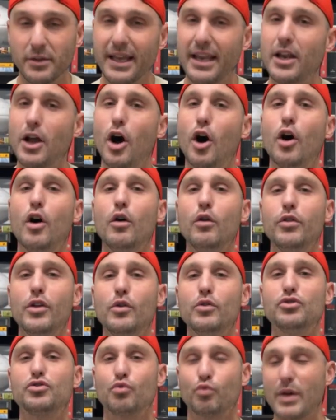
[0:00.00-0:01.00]
getting all
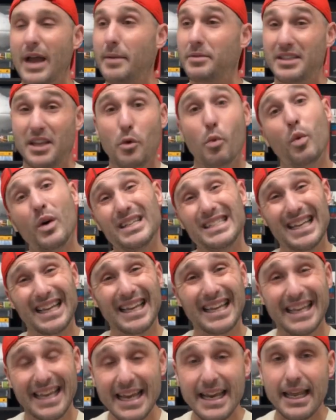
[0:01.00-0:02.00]
those reps that he
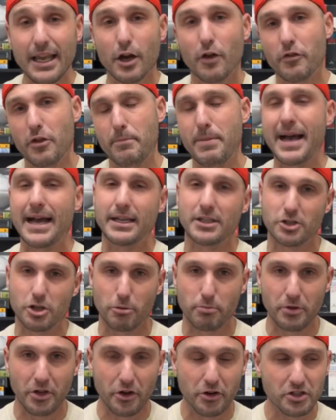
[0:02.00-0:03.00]
wasn't getting over the past
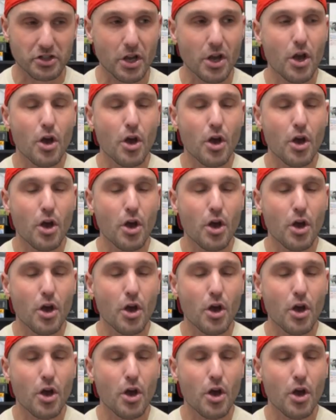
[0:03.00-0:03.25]
couple years,